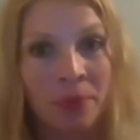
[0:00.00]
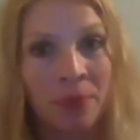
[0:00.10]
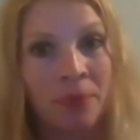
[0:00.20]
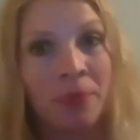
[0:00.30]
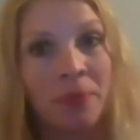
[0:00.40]

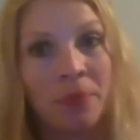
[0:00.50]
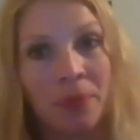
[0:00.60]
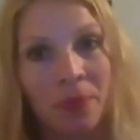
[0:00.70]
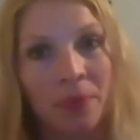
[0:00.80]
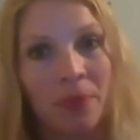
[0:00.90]

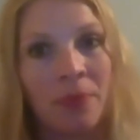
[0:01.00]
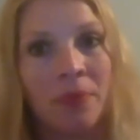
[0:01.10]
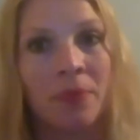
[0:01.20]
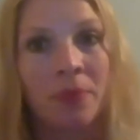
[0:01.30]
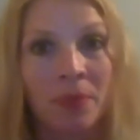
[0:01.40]

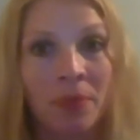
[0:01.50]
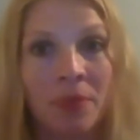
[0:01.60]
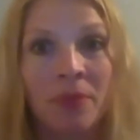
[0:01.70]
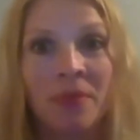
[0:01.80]
Nothing is said.